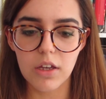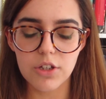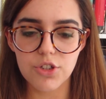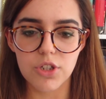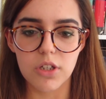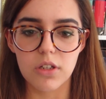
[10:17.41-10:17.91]

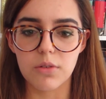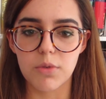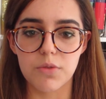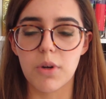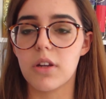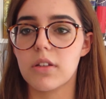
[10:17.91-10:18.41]
she
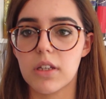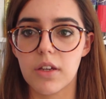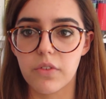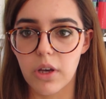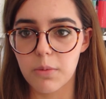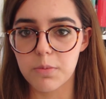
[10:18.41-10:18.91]
was ready to
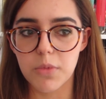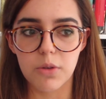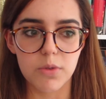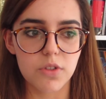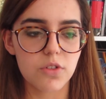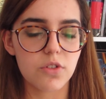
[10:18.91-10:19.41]
give up. It
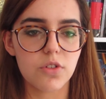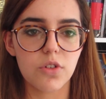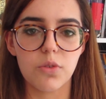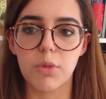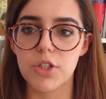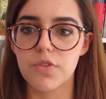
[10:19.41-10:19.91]
was
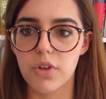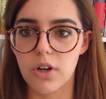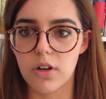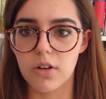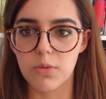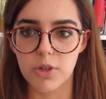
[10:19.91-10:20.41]
too much for
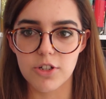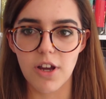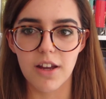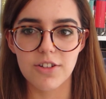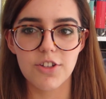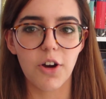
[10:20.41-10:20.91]
her, which
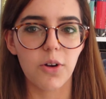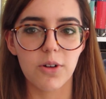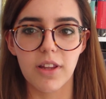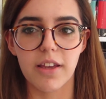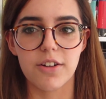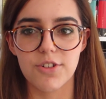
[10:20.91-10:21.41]
I
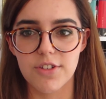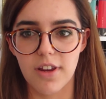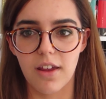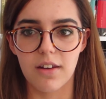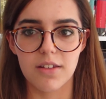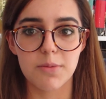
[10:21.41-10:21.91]
totally
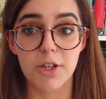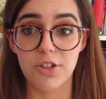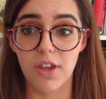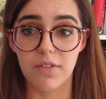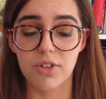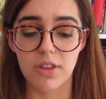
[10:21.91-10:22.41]
understand,
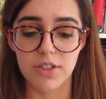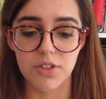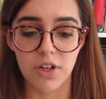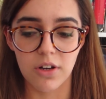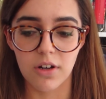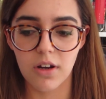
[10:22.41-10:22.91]
especially after this
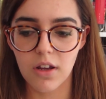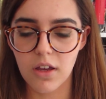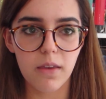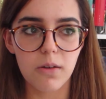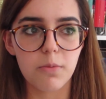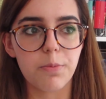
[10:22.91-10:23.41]
year.
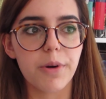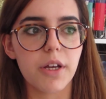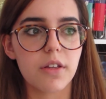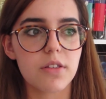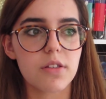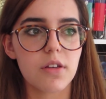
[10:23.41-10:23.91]

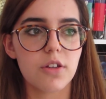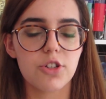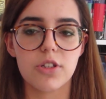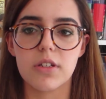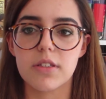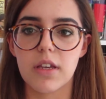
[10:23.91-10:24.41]
But
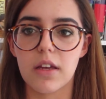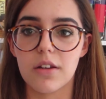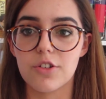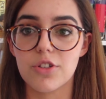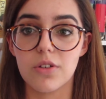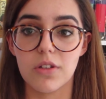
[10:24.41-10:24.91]
she
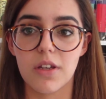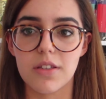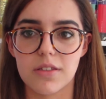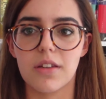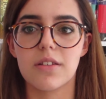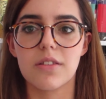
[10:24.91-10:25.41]
decided she
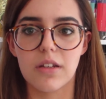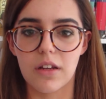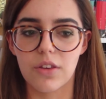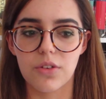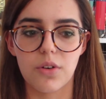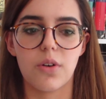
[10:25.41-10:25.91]
is going to stick
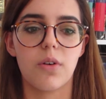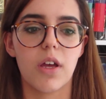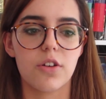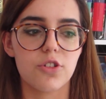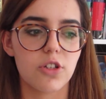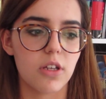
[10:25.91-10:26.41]
it through
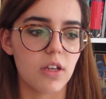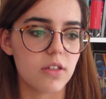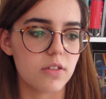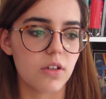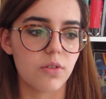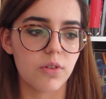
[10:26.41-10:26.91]
and she
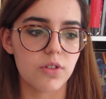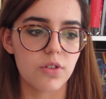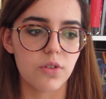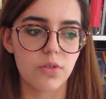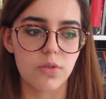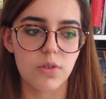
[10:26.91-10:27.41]
is going
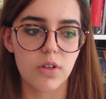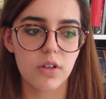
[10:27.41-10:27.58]
to